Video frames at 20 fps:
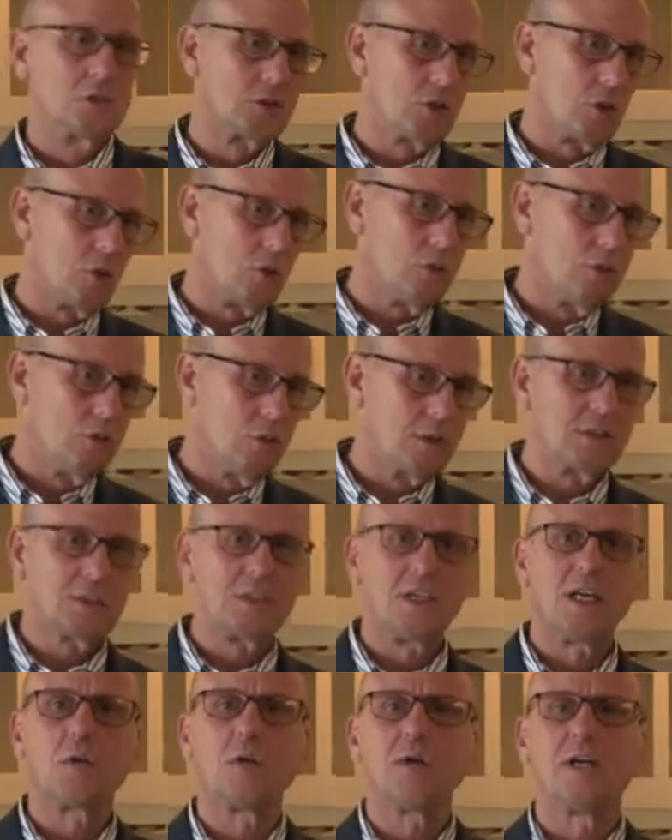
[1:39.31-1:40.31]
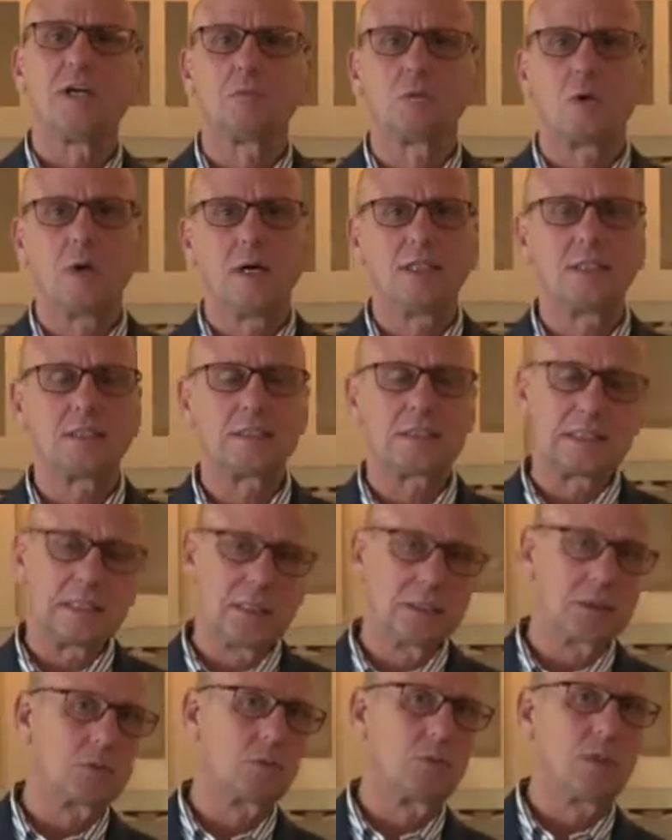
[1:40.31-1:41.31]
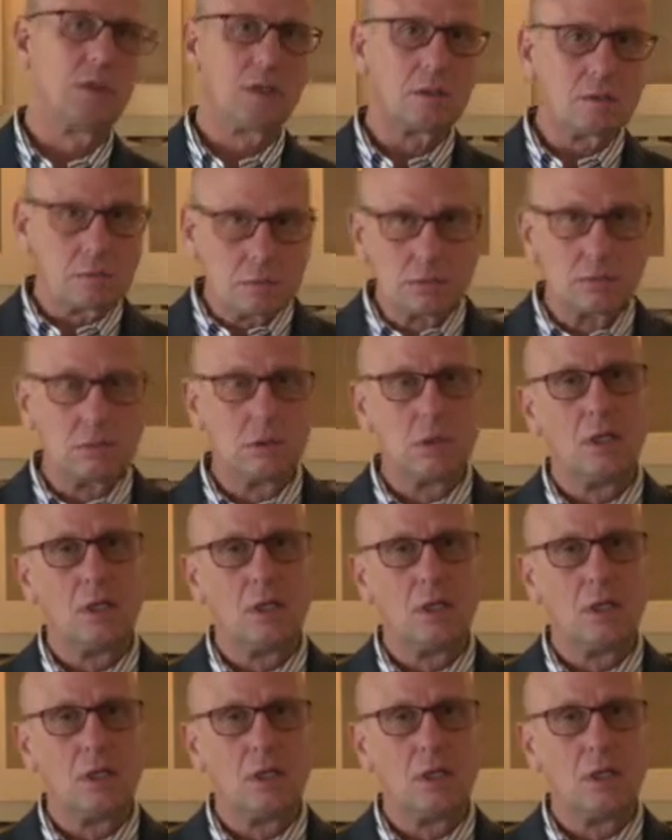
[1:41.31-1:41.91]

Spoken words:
So what's the takeaway on price is, well,